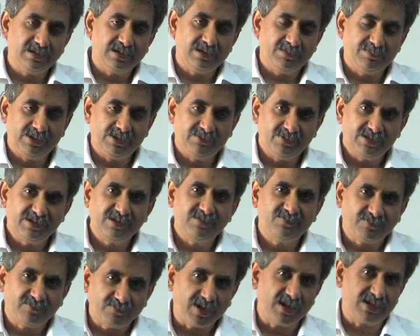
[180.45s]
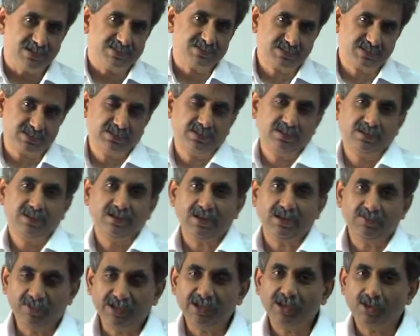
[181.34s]
very fast
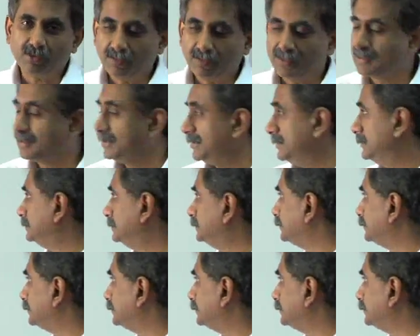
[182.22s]
and very quickly.